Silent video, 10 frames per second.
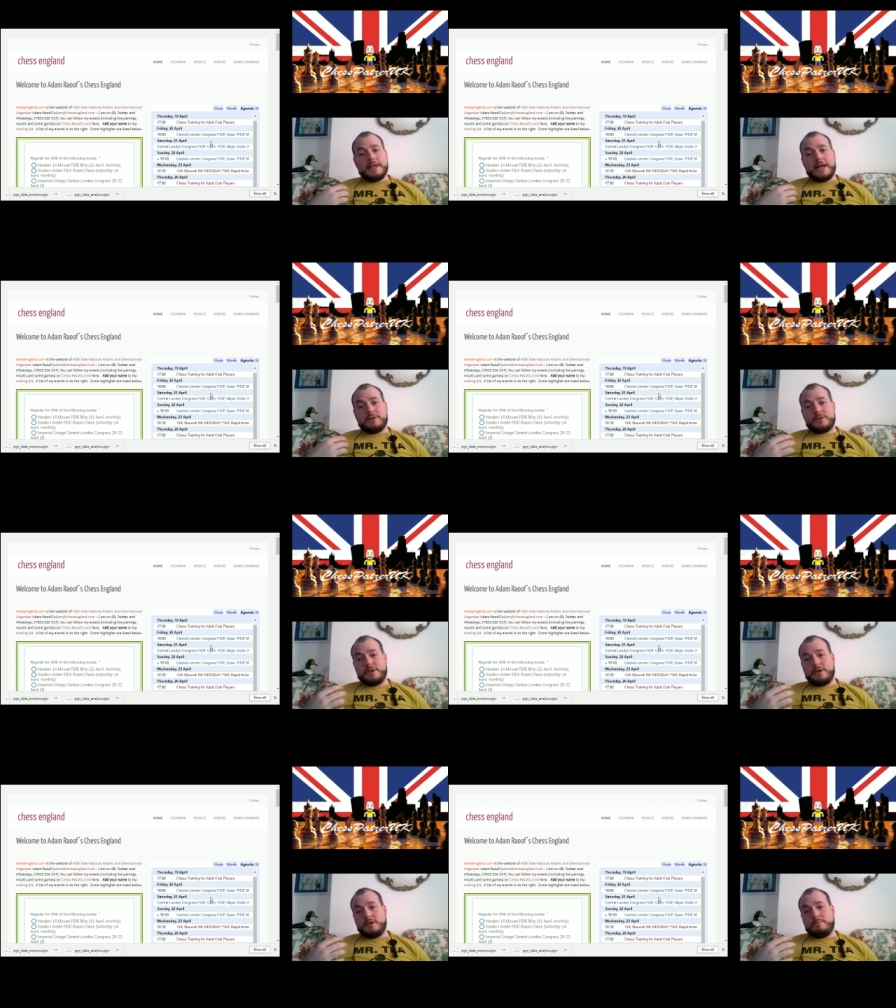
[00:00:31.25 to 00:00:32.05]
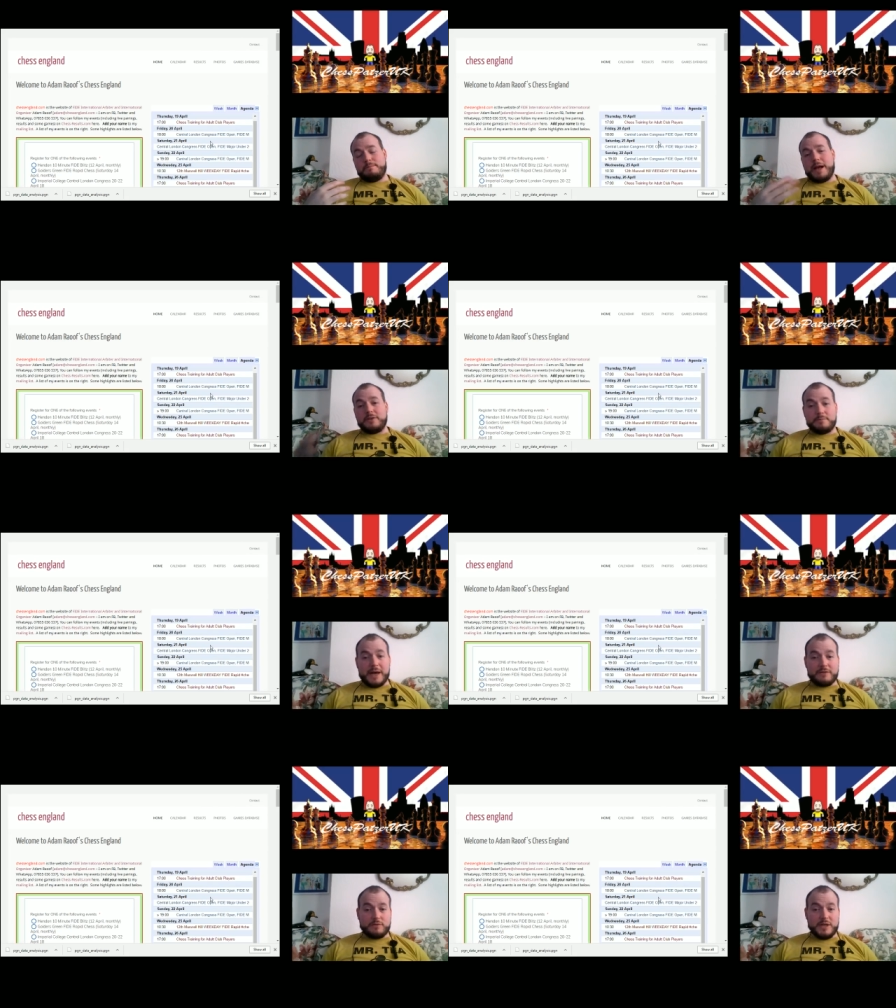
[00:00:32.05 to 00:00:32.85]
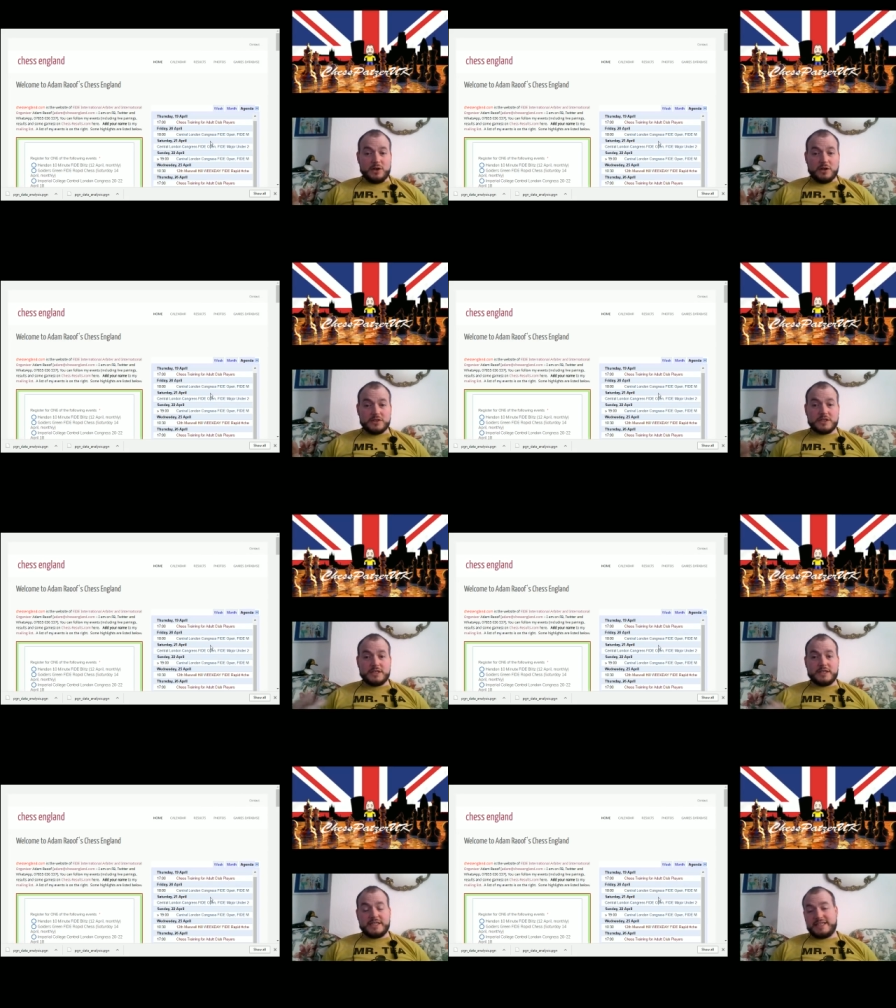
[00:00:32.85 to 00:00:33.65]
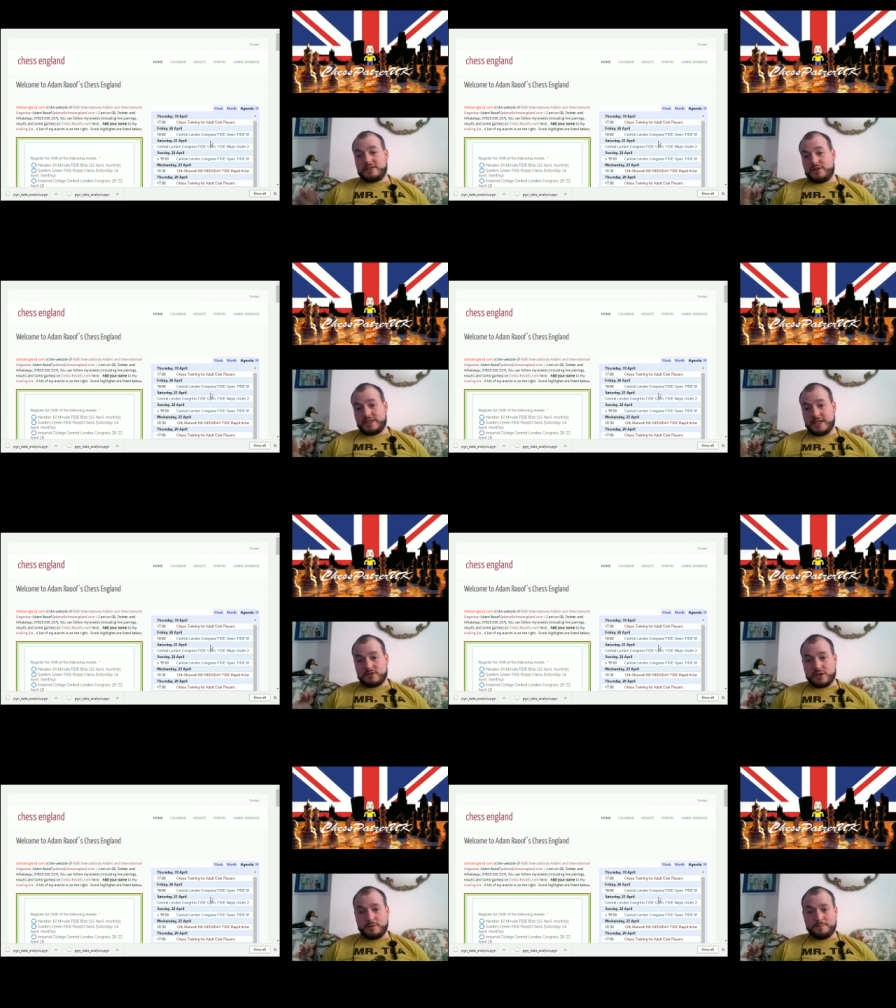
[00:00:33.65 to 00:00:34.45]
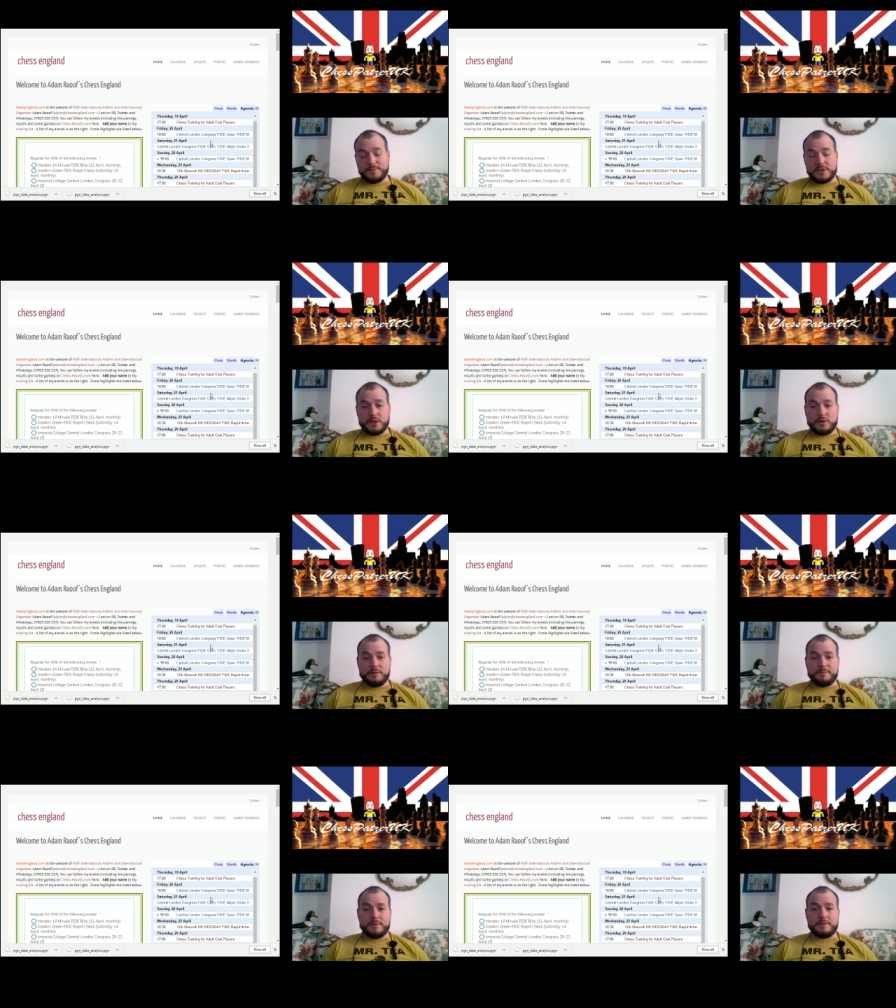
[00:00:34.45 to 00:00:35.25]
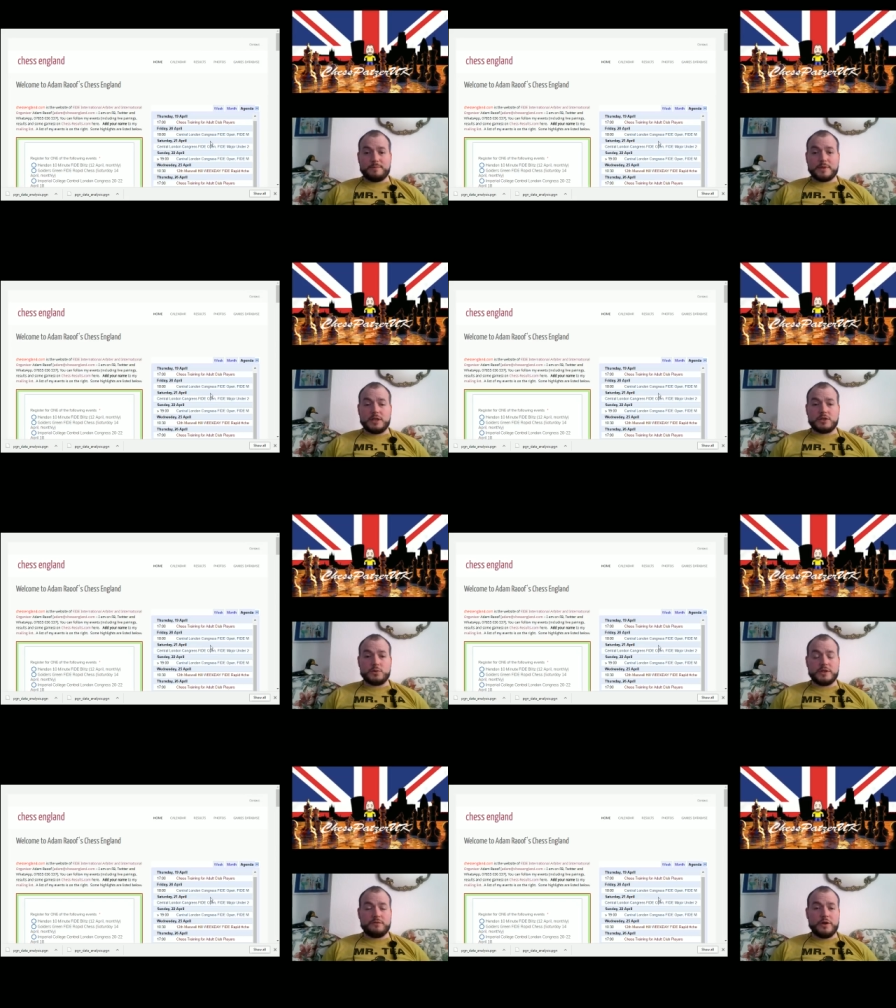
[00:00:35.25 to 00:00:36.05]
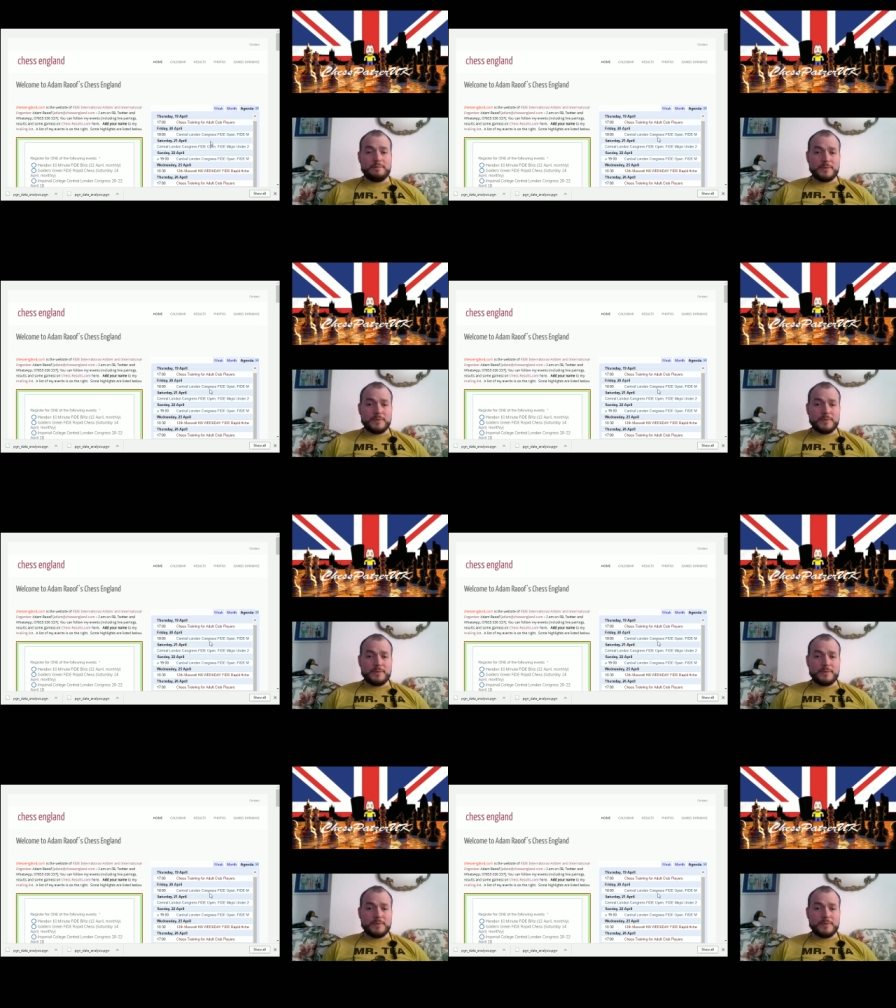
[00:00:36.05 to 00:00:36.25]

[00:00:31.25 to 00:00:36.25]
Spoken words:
how to bounce back from a loss, etc., etc. So I'm going to talk you through it.